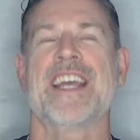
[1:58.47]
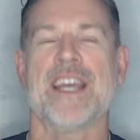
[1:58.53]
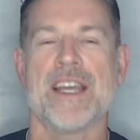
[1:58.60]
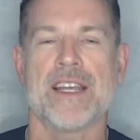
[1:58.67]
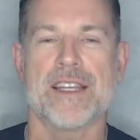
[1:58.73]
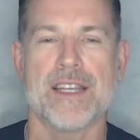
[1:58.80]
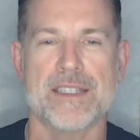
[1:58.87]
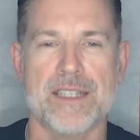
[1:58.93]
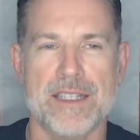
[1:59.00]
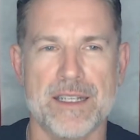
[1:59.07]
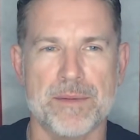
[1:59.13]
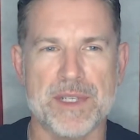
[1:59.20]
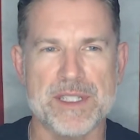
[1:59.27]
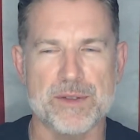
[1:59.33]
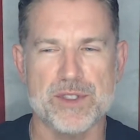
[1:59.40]
Yes, I did,
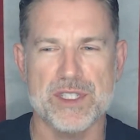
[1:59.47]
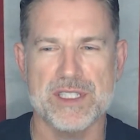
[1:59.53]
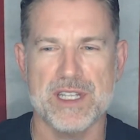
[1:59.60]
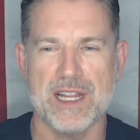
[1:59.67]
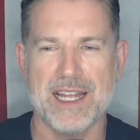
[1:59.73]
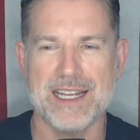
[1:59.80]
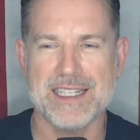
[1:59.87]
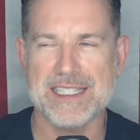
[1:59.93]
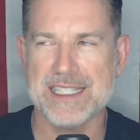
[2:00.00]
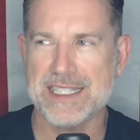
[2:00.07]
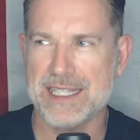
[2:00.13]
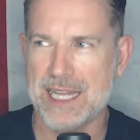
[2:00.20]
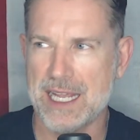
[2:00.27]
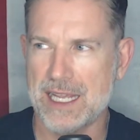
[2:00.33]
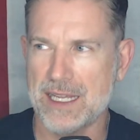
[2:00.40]
because it was just a lot of
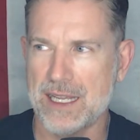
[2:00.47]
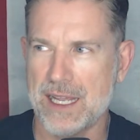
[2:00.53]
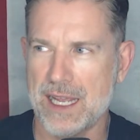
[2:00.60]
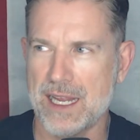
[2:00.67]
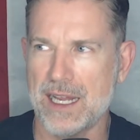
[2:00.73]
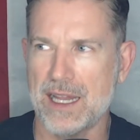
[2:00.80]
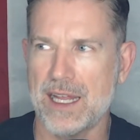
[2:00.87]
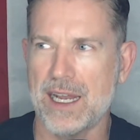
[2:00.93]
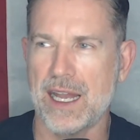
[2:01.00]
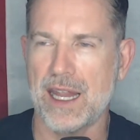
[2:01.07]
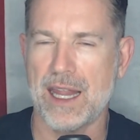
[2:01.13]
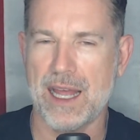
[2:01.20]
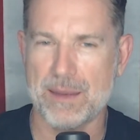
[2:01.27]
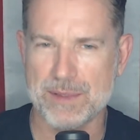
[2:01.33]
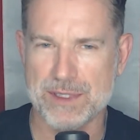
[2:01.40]
steak and a lot of
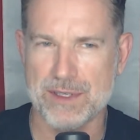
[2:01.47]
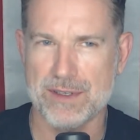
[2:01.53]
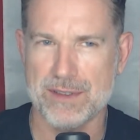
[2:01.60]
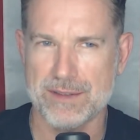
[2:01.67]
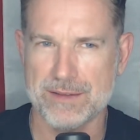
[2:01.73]
lobster.